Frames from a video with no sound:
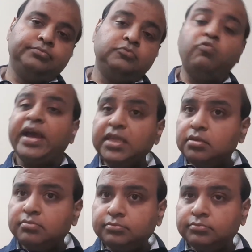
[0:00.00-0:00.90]
Why?
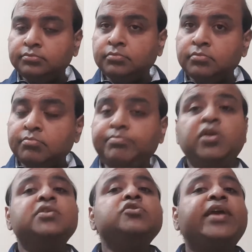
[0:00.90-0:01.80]

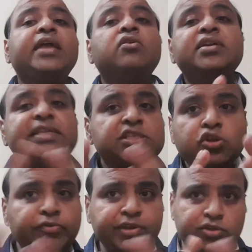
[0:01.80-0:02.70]
Because you cannot
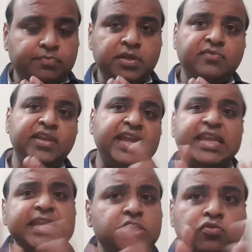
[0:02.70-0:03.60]
distinguish between
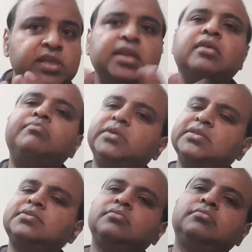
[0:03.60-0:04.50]
any two real
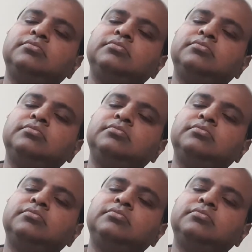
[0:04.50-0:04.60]
numbers